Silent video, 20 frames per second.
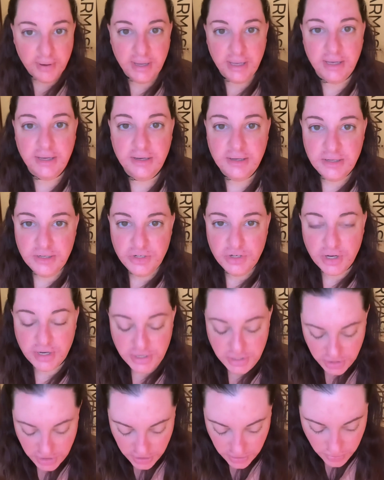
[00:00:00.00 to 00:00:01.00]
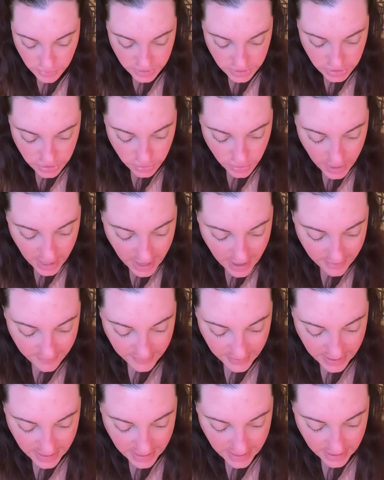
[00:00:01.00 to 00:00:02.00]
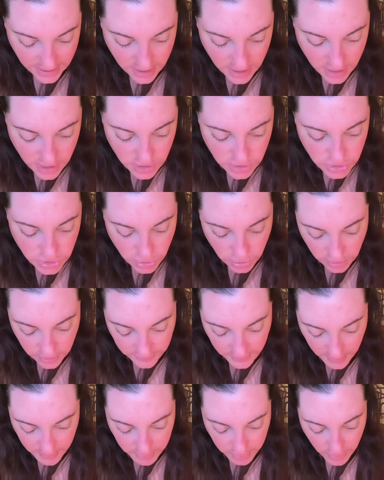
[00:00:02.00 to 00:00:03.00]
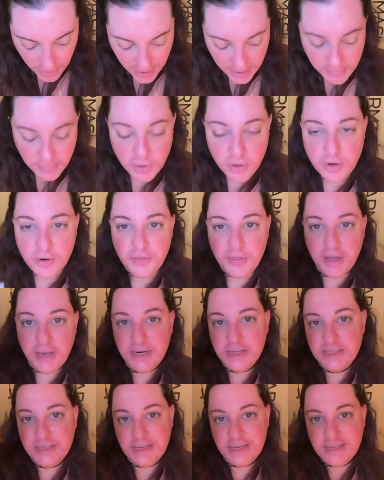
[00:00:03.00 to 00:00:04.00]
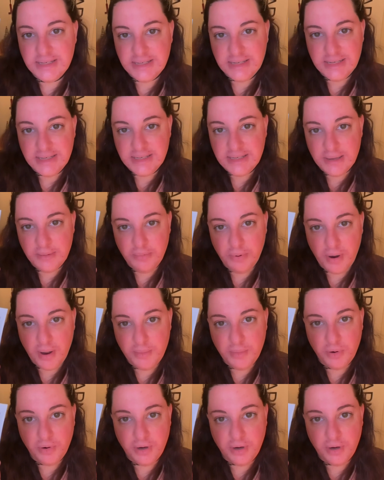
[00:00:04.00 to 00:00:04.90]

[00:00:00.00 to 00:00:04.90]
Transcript: in conjunction, we do have a sort of a primer that is a CC primer,